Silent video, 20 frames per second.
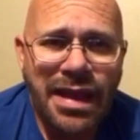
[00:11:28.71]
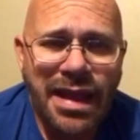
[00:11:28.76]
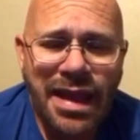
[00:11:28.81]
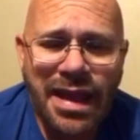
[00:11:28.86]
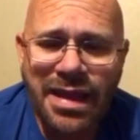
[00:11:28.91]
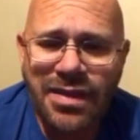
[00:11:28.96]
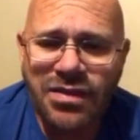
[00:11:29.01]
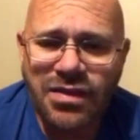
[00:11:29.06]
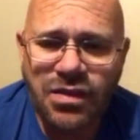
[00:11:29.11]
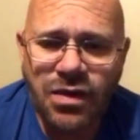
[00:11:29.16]

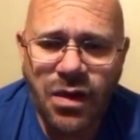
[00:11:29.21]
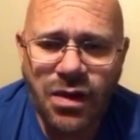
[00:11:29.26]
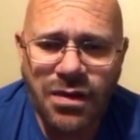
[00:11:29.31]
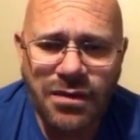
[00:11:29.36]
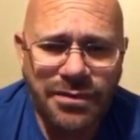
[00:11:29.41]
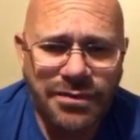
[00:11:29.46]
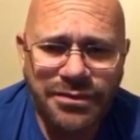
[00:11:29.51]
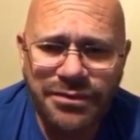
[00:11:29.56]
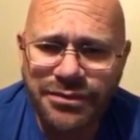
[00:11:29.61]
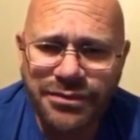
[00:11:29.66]
and
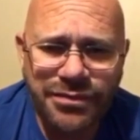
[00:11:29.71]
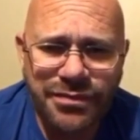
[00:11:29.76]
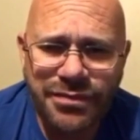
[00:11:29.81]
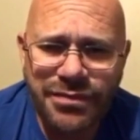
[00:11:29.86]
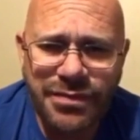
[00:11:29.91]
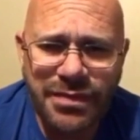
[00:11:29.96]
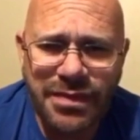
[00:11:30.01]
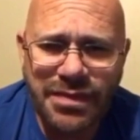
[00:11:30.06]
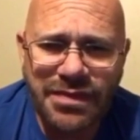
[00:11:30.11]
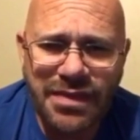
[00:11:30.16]
start
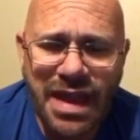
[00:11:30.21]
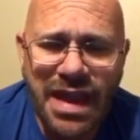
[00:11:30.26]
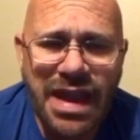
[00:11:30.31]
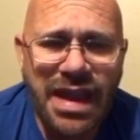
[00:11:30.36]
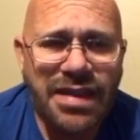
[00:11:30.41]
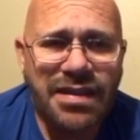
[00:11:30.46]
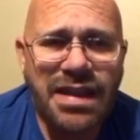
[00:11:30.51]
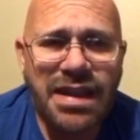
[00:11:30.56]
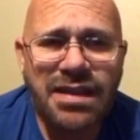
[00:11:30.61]
saying